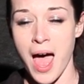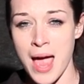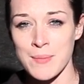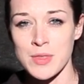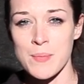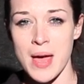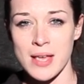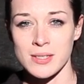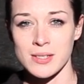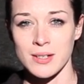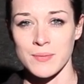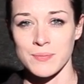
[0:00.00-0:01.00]
I'm the
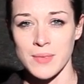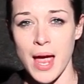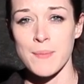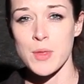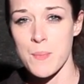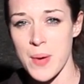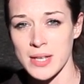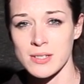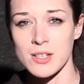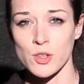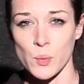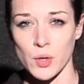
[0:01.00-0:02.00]
best. I'm the
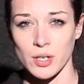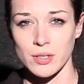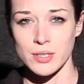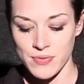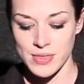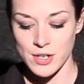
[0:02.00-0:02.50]
best in the world.